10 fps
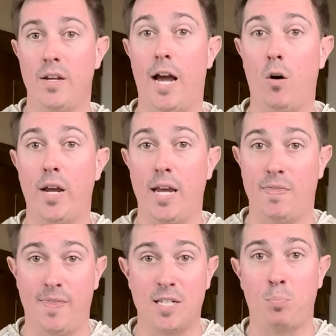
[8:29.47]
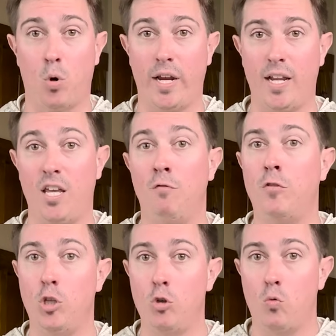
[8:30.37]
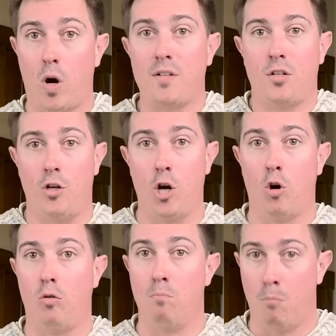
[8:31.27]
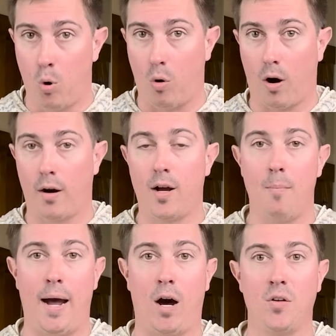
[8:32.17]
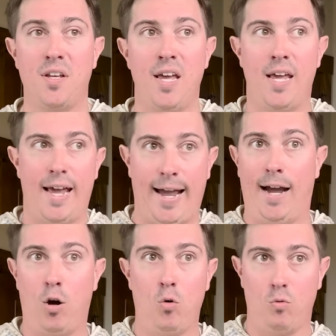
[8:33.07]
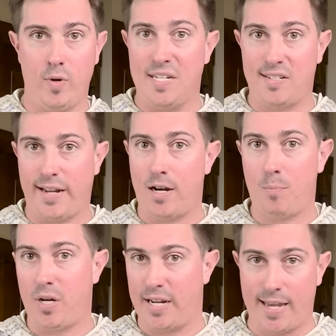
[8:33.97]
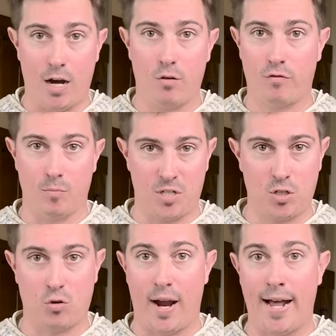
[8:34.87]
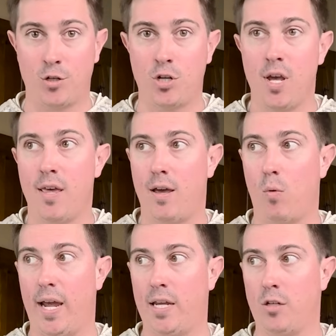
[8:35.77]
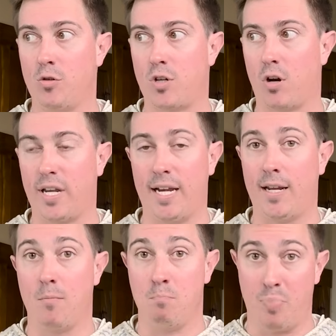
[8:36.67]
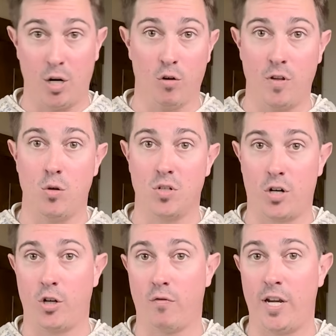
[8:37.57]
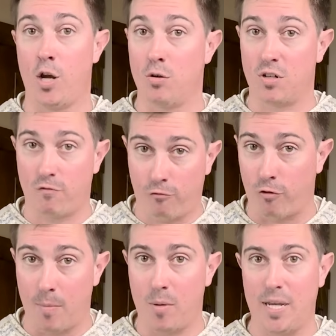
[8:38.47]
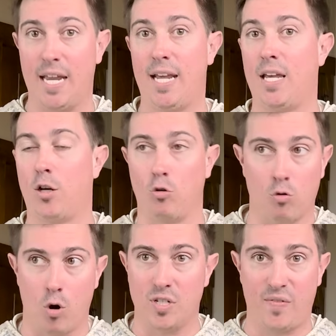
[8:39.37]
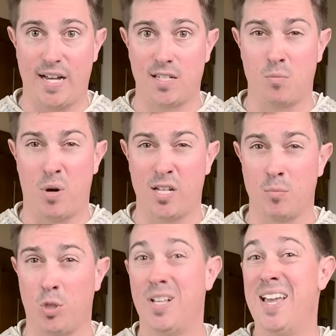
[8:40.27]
Now, at this point, if you want to know more about how we set up an account from scratch, that way you start getting bigger views on your videos from the beginning and can grow as fast as possible,